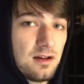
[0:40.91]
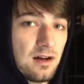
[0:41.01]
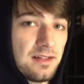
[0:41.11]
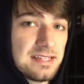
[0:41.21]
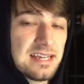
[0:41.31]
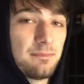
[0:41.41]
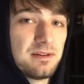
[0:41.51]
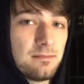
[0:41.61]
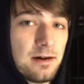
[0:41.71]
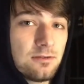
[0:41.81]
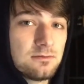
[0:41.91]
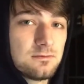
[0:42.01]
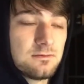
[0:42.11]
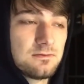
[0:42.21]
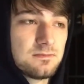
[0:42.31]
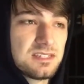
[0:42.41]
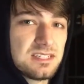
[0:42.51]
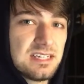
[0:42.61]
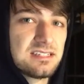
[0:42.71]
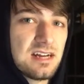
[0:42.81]
That's happened about
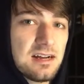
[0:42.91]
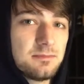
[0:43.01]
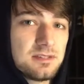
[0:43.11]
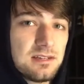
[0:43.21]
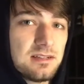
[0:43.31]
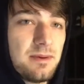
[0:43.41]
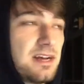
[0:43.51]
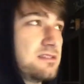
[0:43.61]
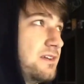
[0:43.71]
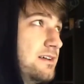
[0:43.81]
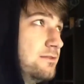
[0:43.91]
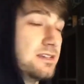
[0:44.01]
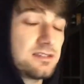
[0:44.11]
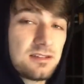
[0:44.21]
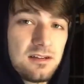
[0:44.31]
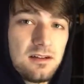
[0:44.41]
6 times in the past 5 weeks.